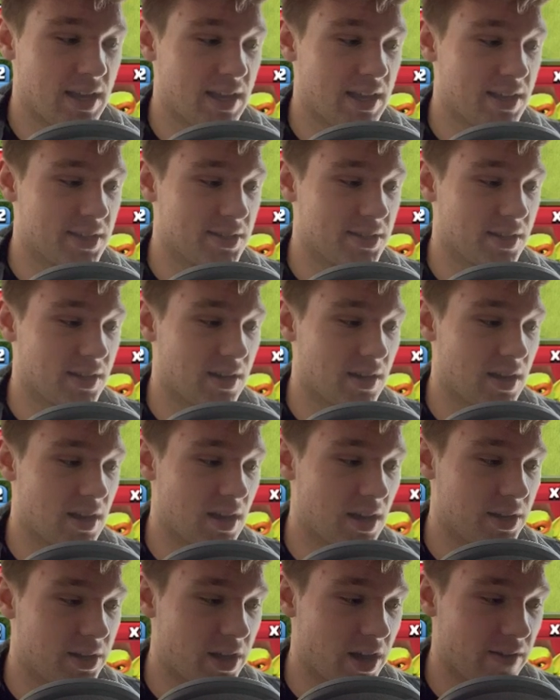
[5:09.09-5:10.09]
is
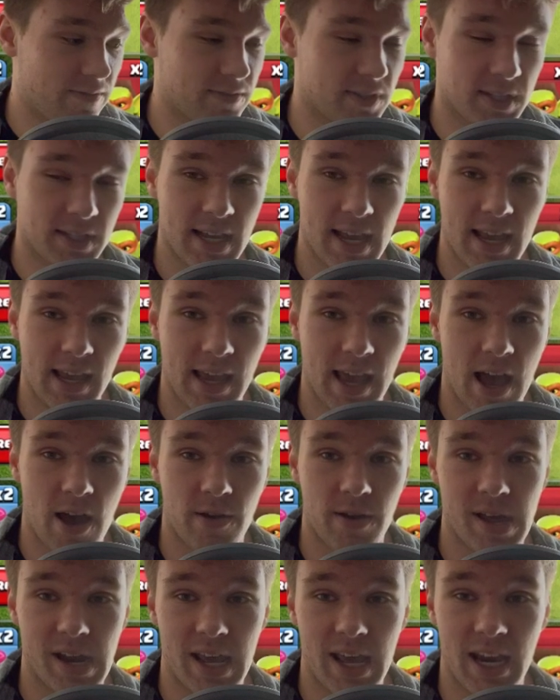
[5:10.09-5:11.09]
enough to take
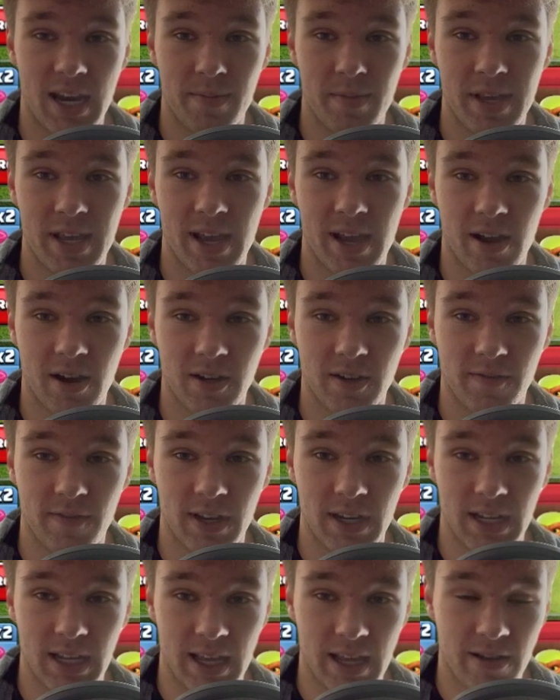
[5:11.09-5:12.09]
out an enemy air
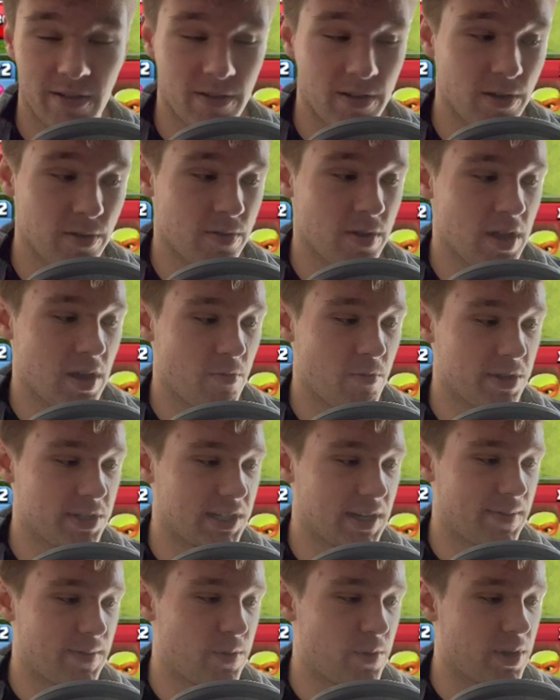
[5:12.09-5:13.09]
defending hero,
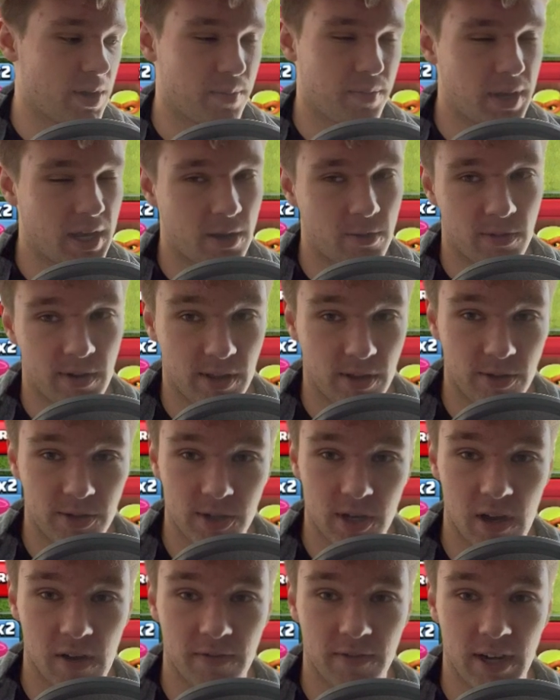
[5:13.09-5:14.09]
which if you can pick one of those
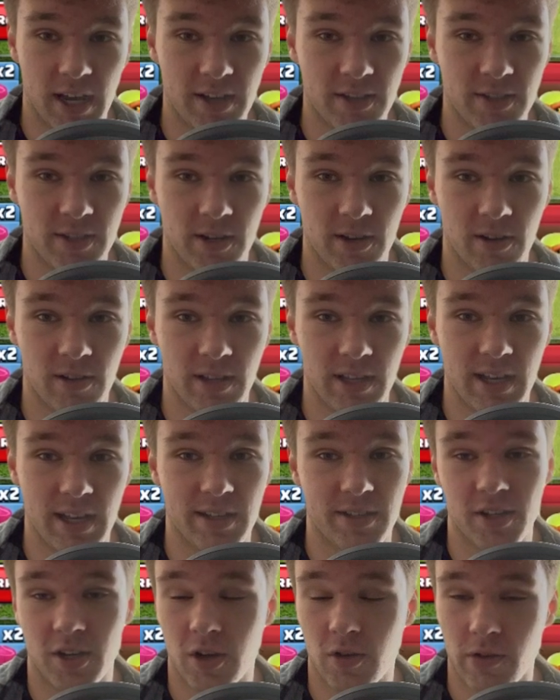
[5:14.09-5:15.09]
off nice and early,
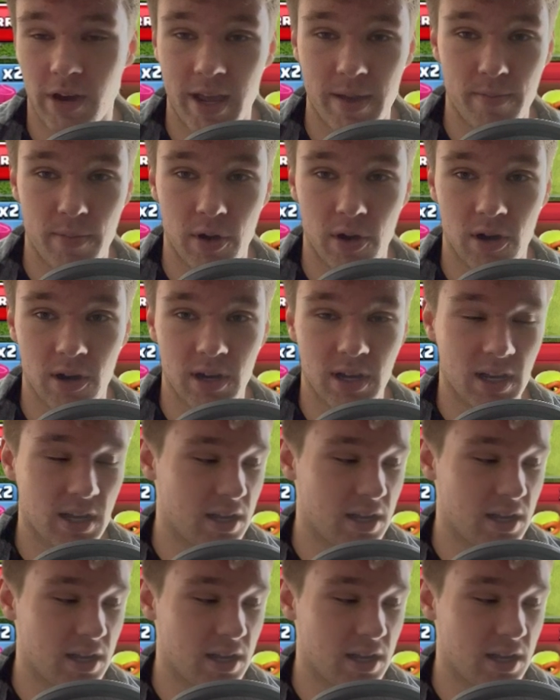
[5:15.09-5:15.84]
it's a great perk,